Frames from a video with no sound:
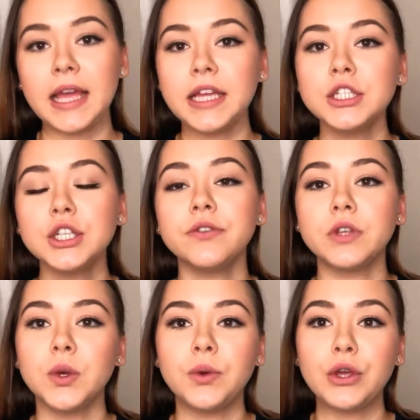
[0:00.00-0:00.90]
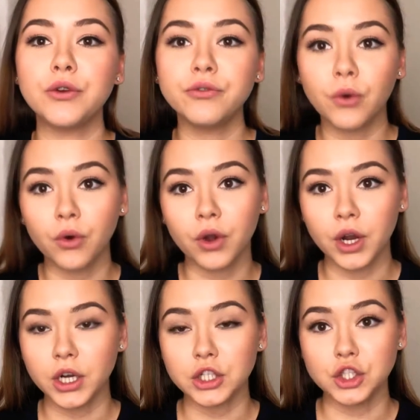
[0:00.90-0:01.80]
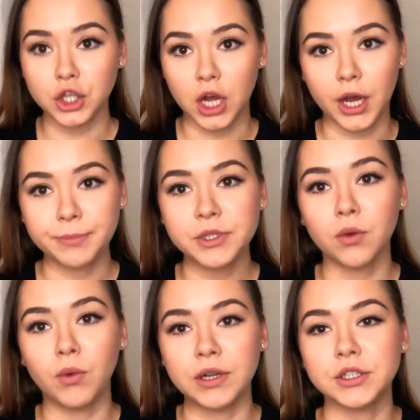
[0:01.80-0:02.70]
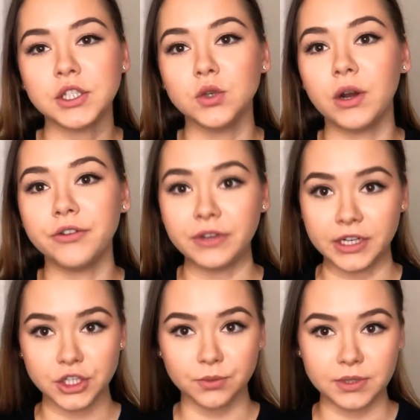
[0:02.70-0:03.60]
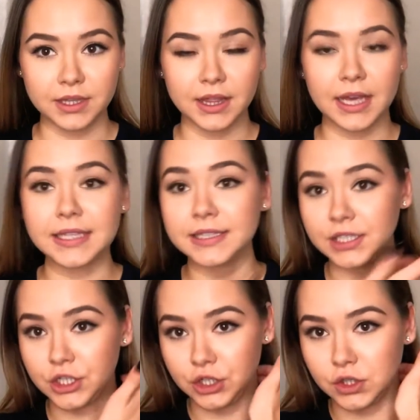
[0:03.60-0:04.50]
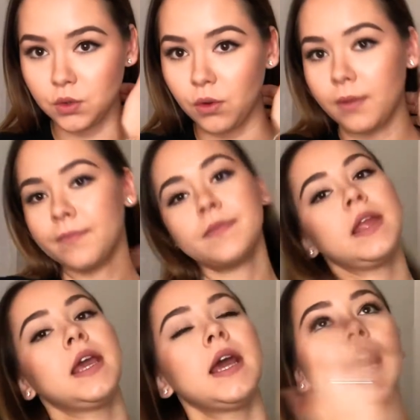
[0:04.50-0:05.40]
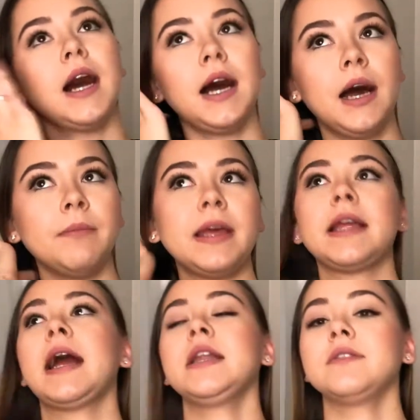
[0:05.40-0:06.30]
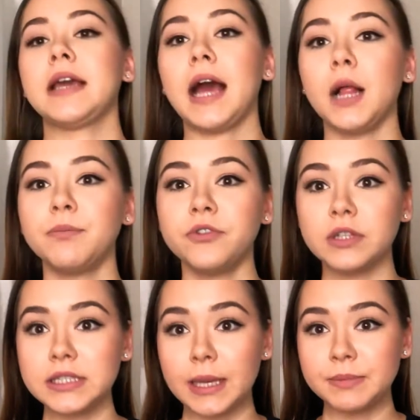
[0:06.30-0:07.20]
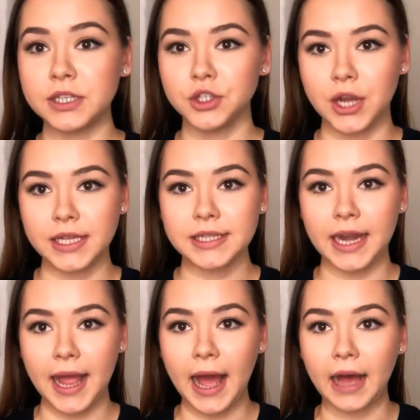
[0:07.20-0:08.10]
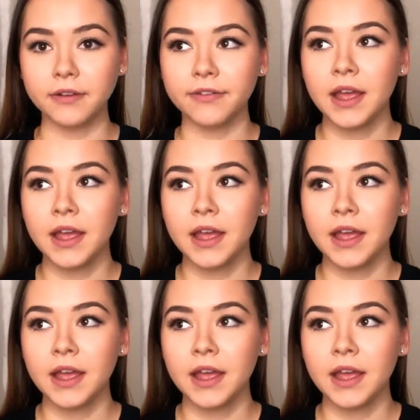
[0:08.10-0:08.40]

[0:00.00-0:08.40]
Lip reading: interviewing for jobs once you are finished with esthetician school, and kind of like helpful tips and tricks that I have.